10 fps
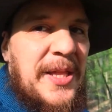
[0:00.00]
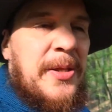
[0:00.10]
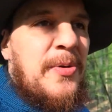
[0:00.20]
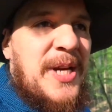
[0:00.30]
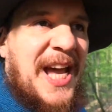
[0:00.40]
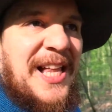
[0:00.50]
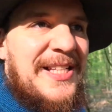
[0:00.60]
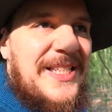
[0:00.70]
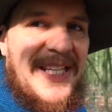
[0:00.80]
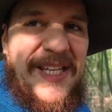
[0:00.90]
The
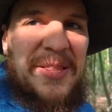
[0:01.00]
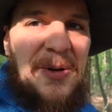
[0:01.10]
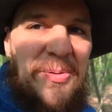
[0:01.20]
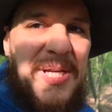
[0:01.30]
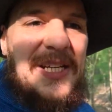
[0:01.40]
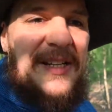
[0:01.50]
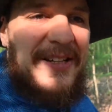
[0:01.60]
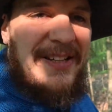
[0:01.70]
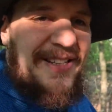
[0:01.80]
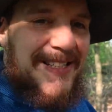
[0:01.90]
reality, the real